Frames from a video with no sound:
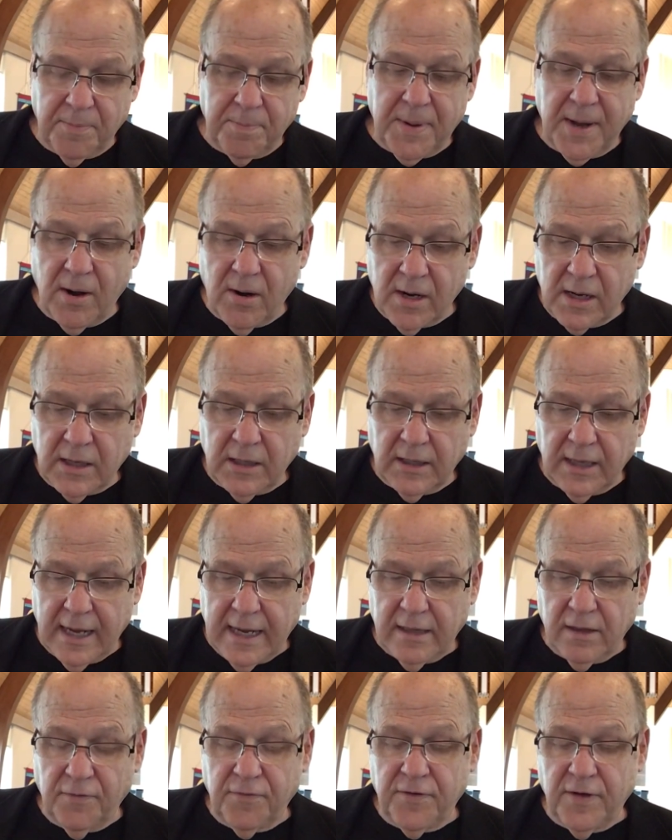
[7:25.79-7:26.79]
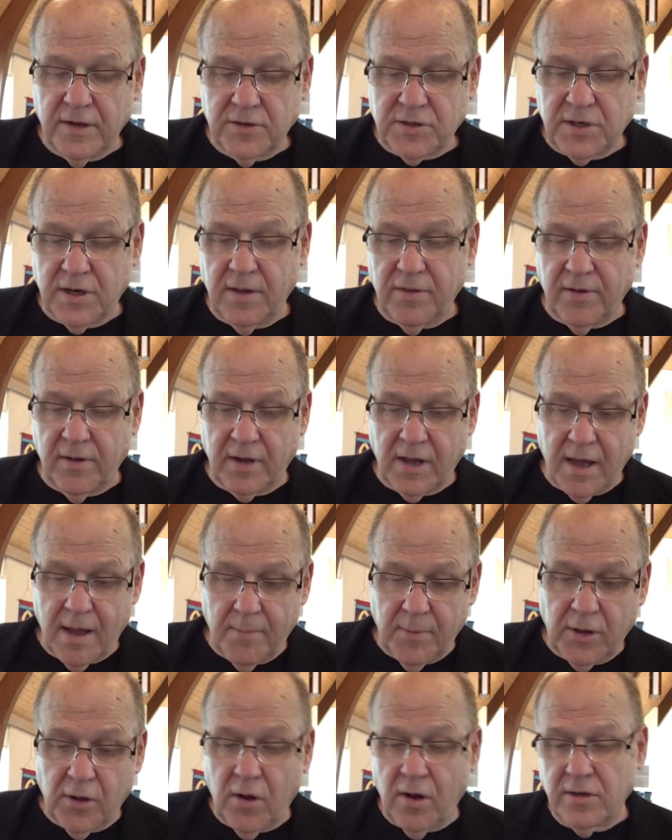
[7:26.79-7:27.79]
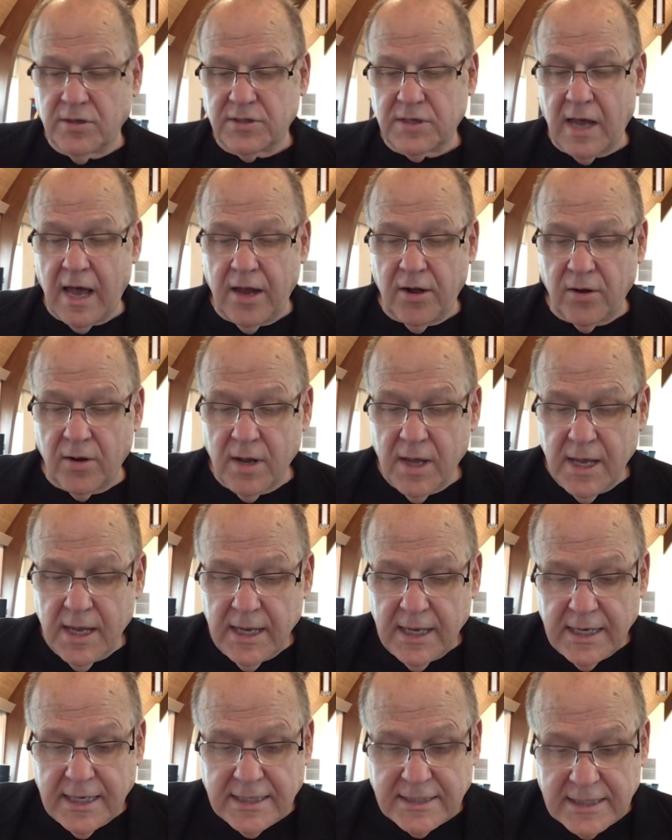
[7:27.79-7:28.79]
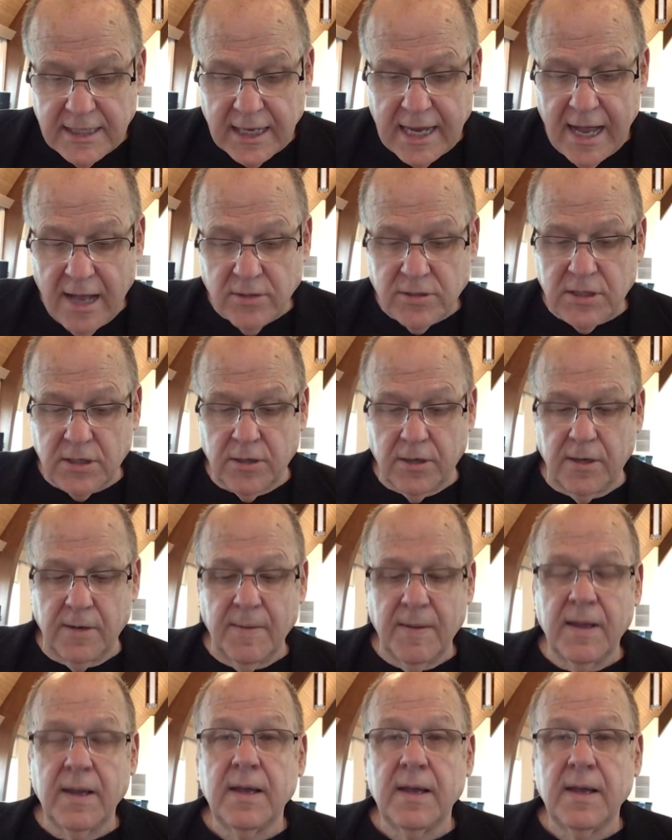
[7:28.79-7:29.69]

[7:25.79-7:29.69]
a paraclete, the function of the come-alongsider, is the counselor.